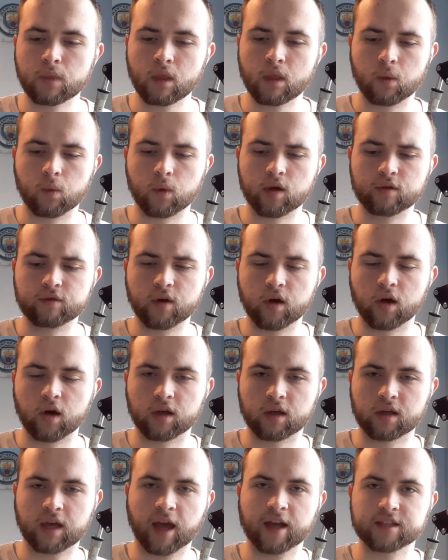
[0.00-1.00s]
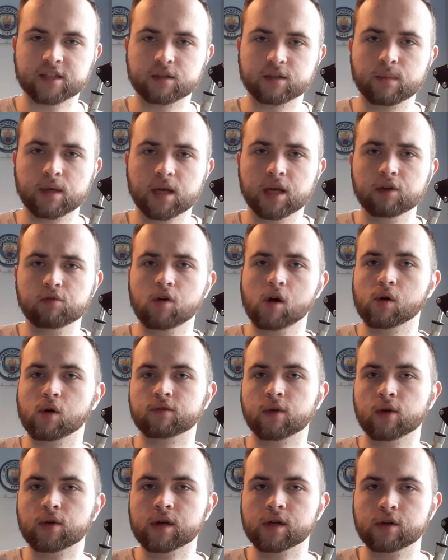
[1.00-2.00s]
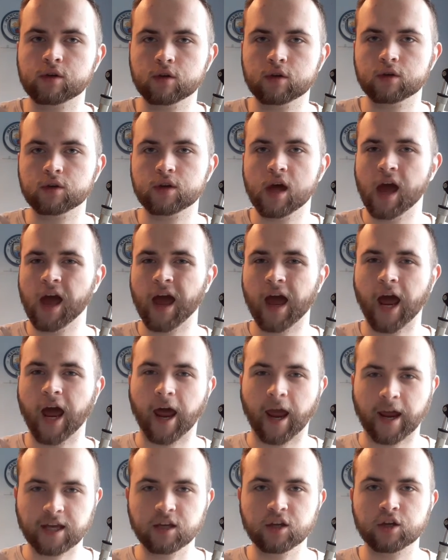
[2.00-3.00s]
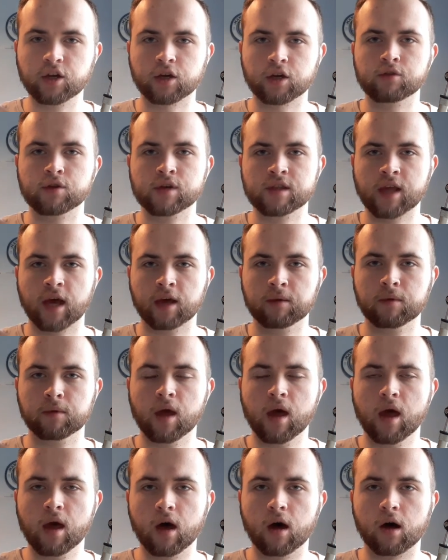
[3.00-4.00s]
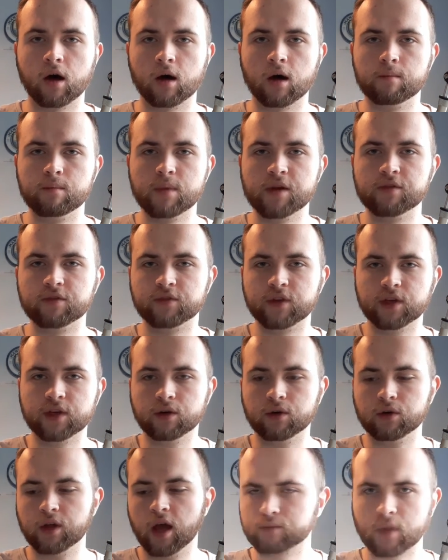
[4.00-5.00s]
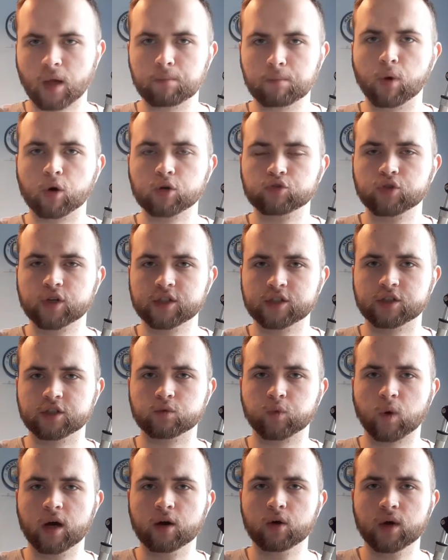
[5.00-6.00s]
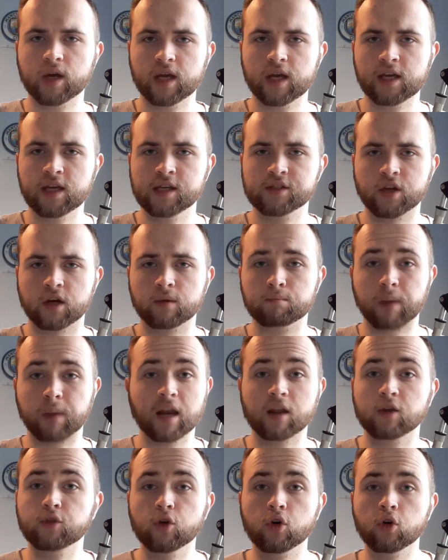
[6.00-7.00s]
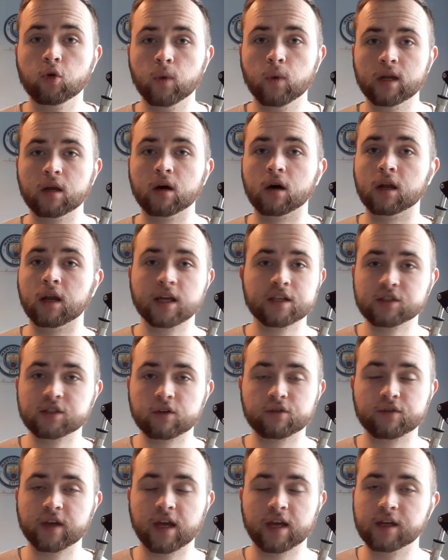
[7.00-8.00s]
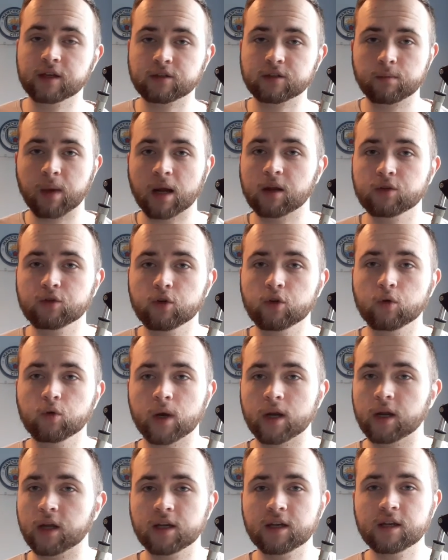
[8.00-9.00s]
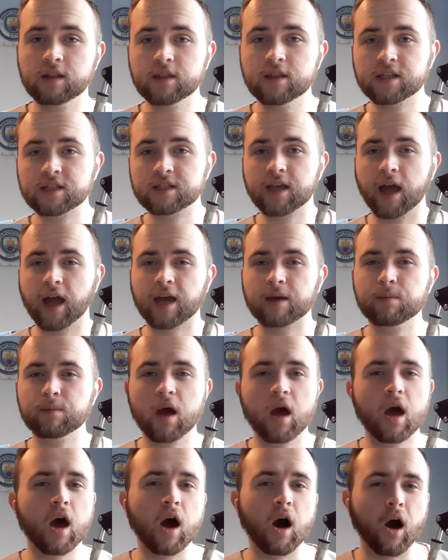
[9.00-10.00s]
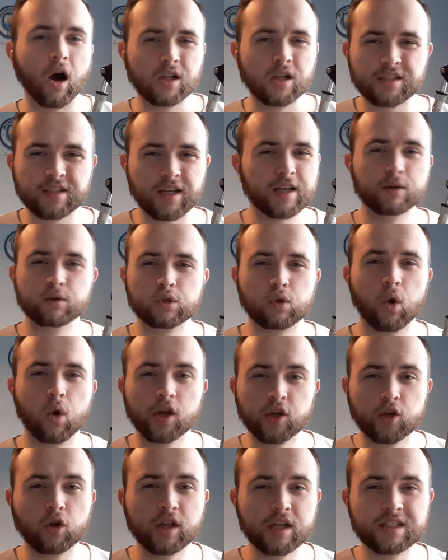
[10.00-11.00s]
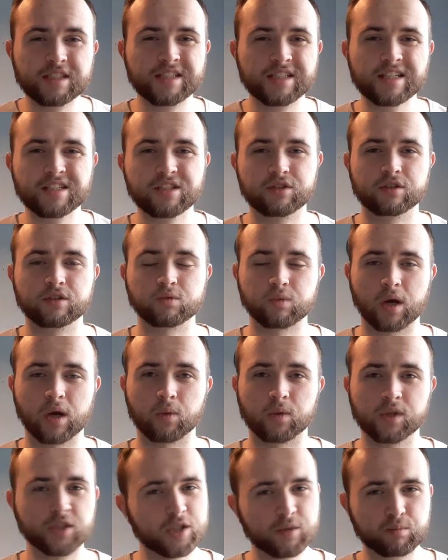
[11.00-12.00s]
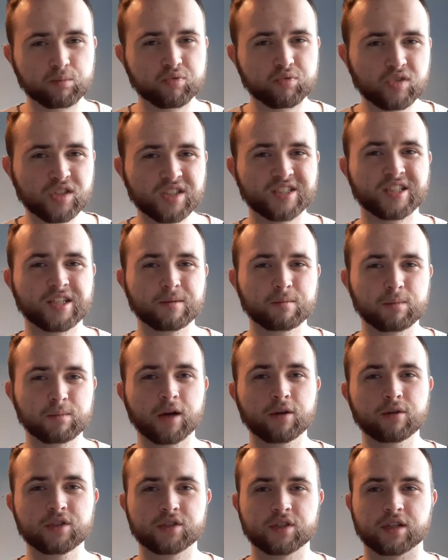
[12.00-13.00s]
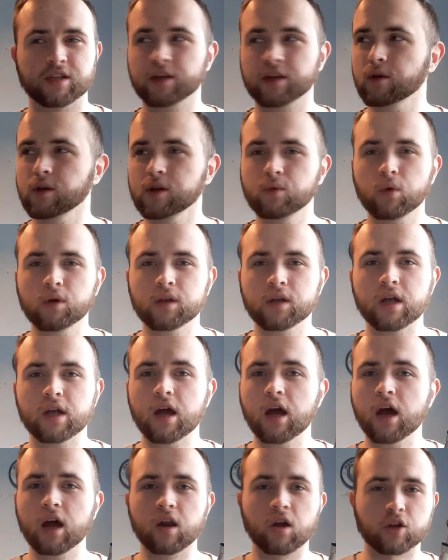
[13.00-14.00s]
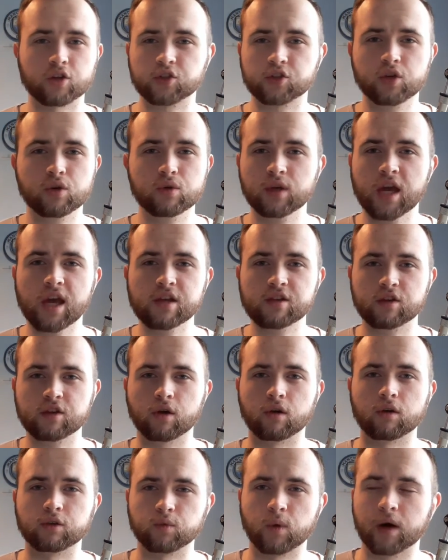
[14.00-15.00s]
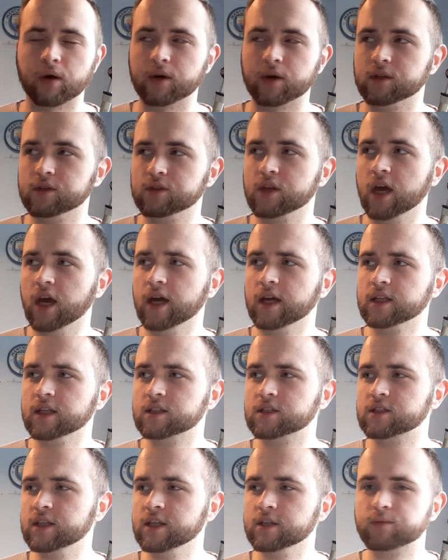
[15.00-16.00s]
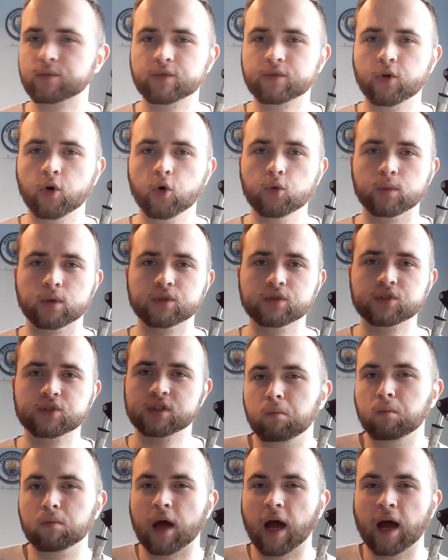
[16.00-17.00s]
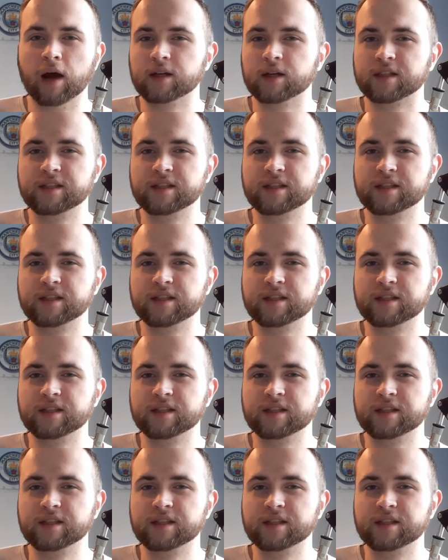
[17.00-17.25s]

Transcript: with Casemiro, a very good anchor in that midfield. Modric as well, he's a Ballon d'Or winner. Let's not forget, he's a Ballon d'Or winner. And in this game, I'd say he was quite non-existent as well, which is pretty embarrassing. He only won it like 2 years ago as well. And to see his performance, out of